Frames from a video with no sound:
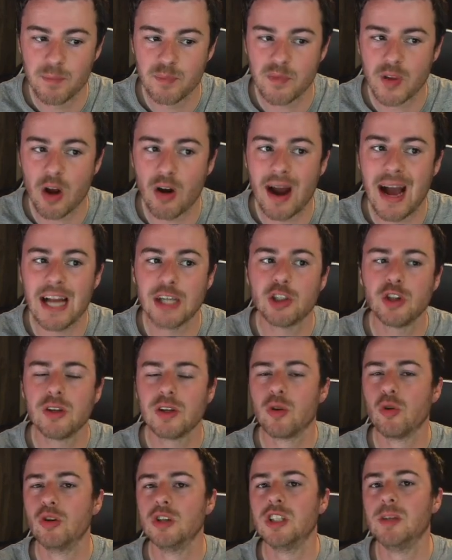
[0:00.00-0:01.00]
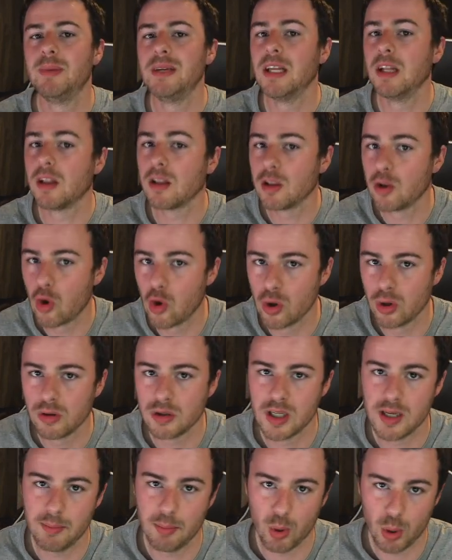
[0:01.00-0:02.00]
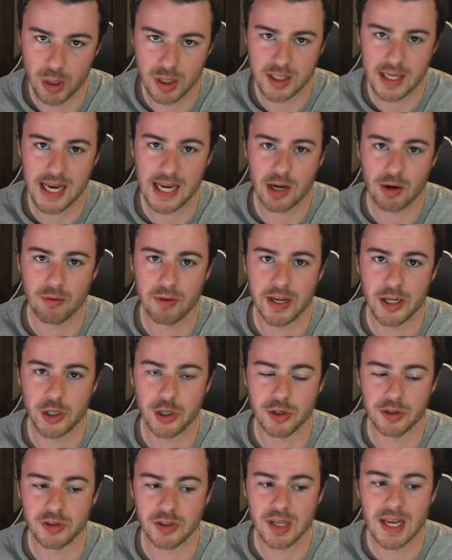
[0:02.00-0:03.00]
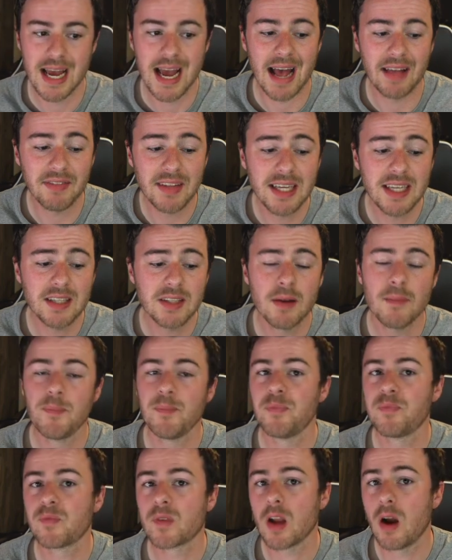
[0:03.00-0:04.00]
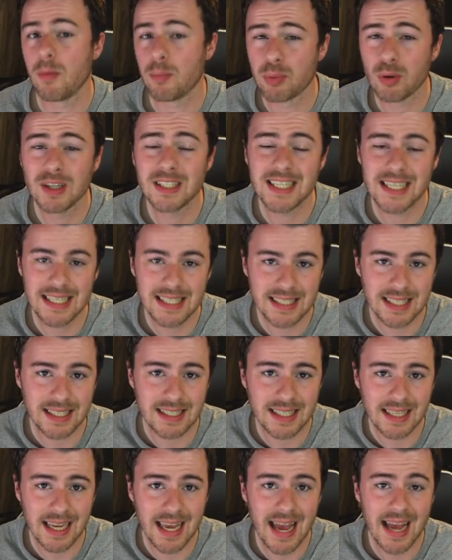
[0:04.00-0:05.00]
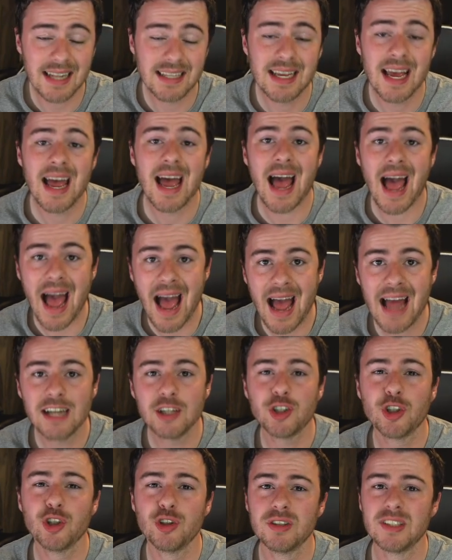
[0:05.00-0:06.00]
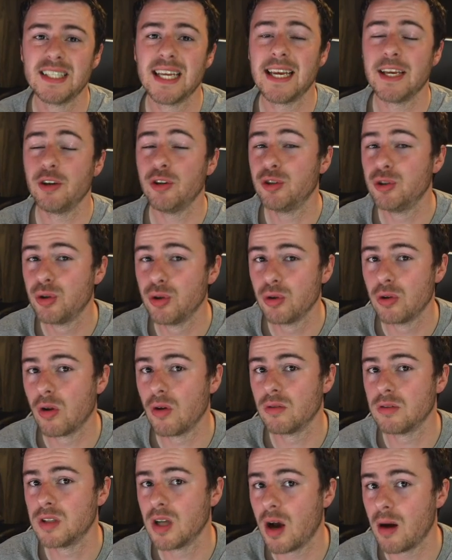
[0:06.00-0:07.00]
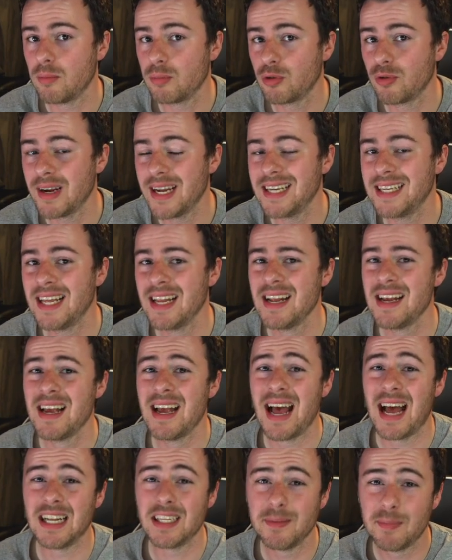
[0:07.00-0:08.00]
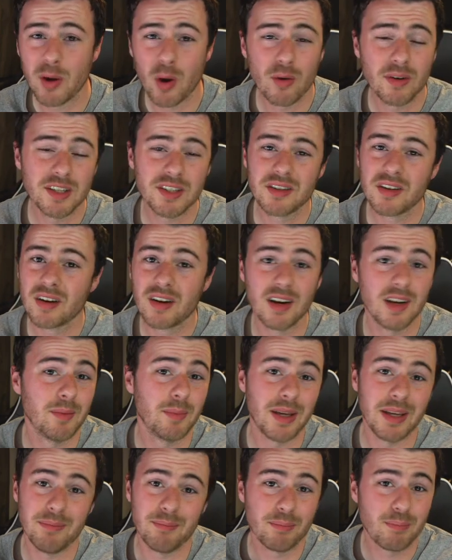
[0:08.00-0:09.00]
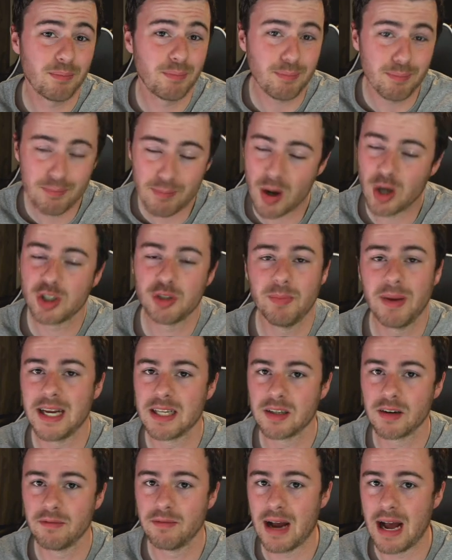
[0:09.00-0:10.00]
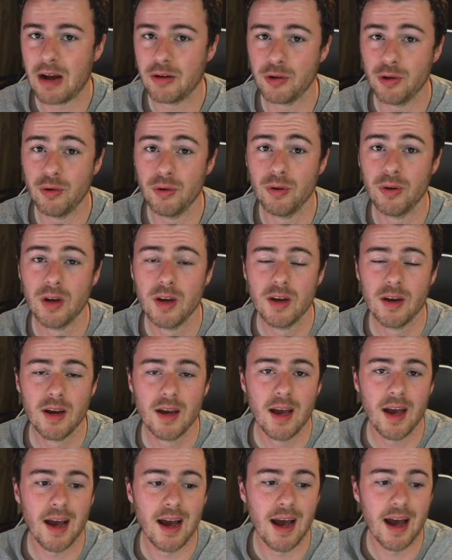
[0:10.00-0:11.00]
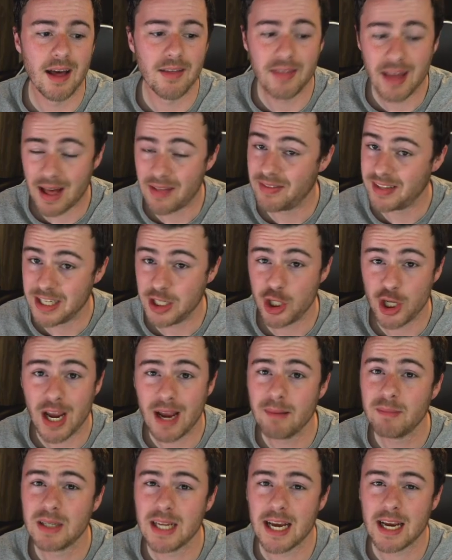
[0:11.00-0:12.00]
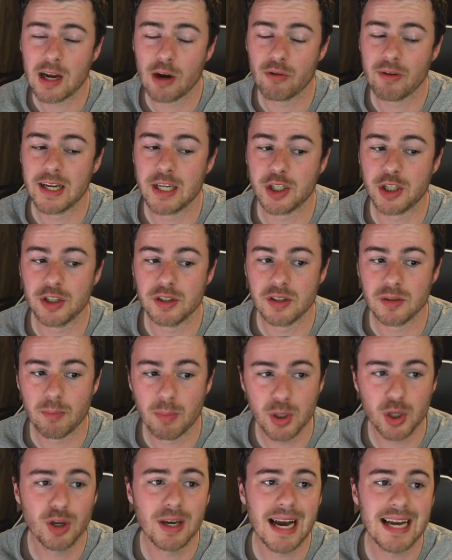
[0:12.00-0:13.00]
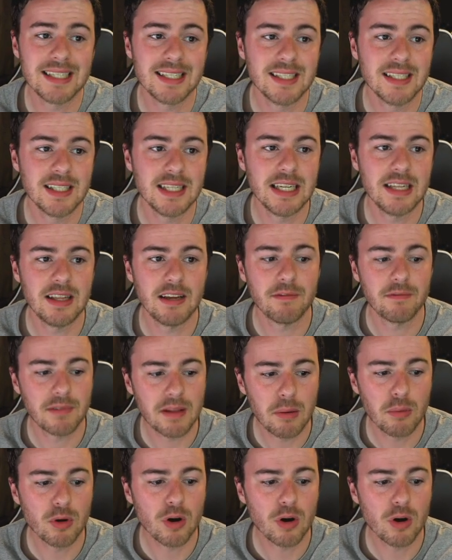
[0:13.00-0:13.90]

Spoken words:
are actually going to be loyalty point decorations, and these are pretty easy to get and shouldn't take you too long to upgrade, and to be honest, they're going to be much better value than the gem decorations. But you guys can see the flower